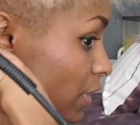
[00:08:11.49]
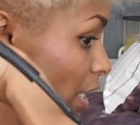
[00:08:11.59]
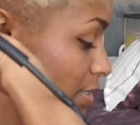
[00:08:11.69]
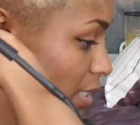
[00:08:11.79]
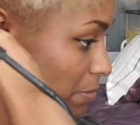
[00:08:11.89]

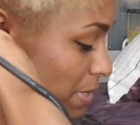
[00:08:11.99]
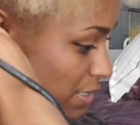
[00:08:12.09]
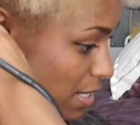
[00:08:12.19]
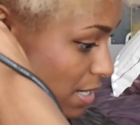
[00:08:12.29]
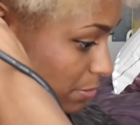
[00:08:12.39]
And I take my
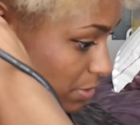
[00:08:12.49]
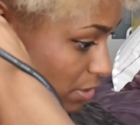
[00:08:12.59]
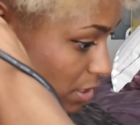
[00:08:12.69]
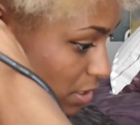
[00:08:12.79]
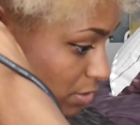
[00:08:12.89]
time so
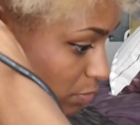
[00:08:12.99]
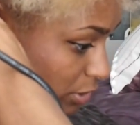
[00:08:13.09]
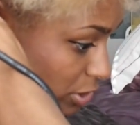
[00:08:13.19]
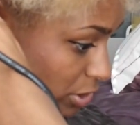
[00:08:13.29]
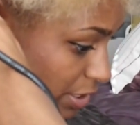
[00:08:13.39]
that it gets
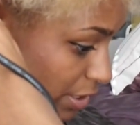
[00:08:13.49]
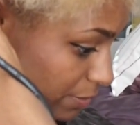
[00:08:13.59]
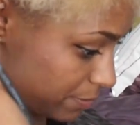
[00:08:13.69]
really straight.